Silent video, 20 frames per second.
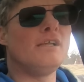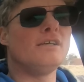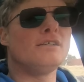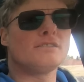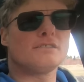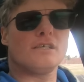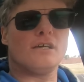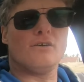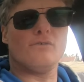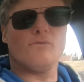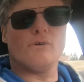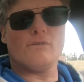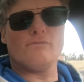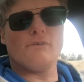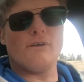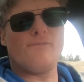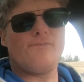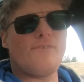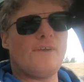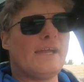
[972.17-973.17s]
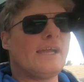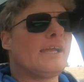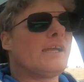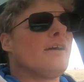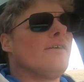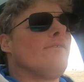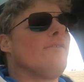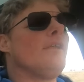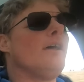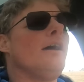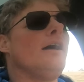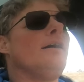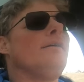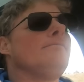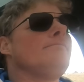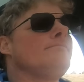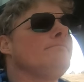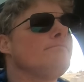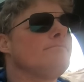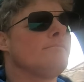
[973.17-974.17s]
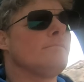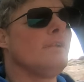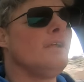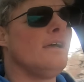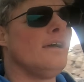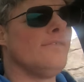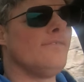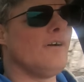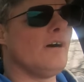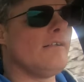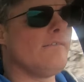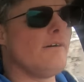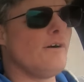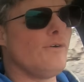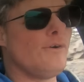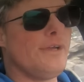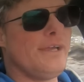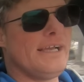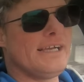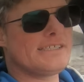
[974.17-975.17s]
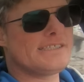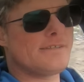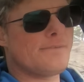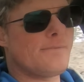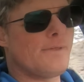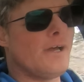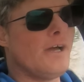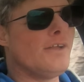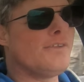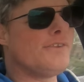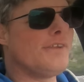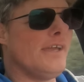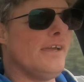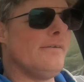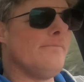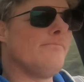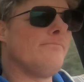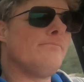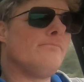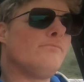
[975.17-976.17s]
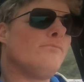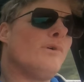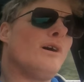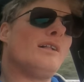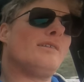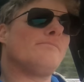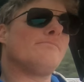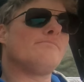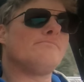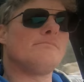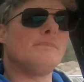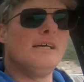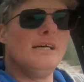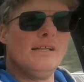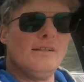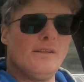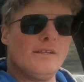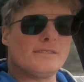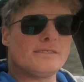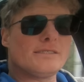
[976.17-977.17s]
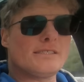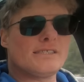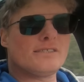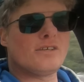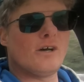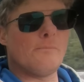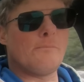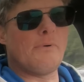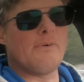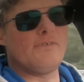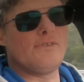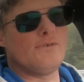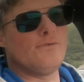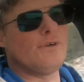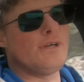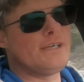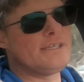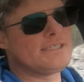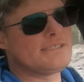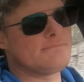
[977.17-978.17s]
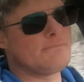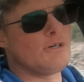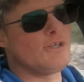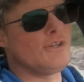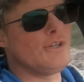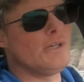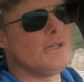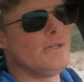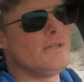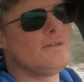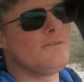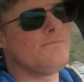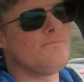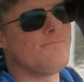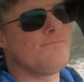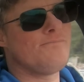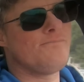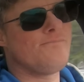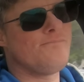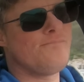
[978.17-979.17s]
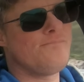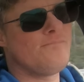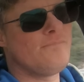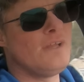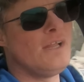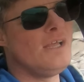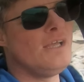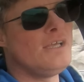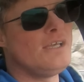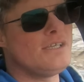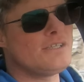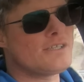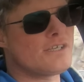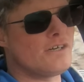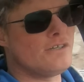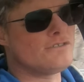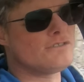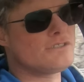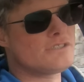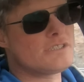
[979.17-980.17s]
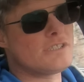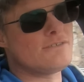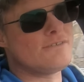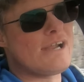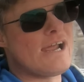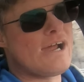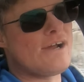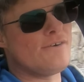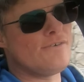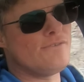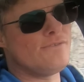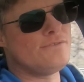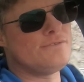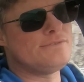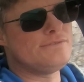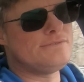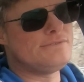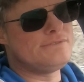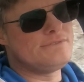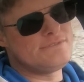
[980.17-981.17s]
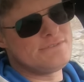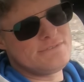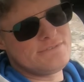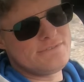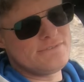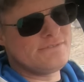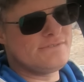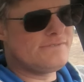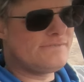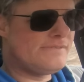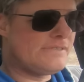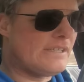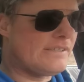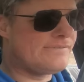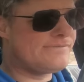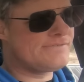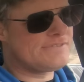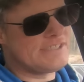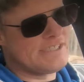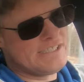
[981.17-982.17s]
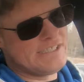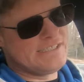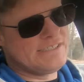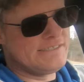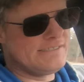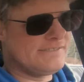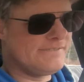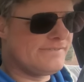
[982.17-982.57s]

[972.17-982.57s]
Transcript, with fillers: So, what do we think of the Volvo EX30? Well, this is a top of the range model. It costs around 50